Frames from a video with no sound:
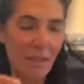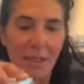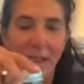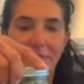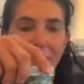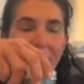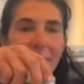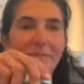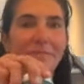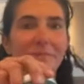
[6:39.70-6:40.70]
Et
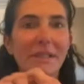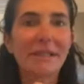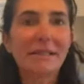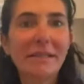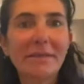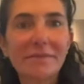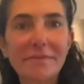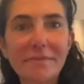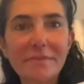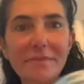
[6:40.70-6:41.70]
voila, this is it.
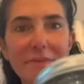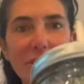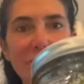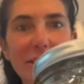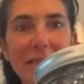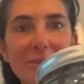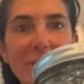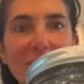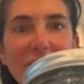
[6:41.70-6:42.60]
That's what it